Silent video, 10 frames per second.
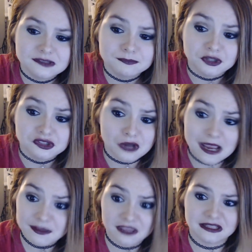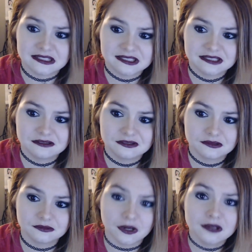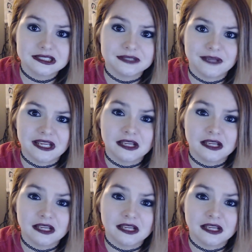prescribing this drug to me,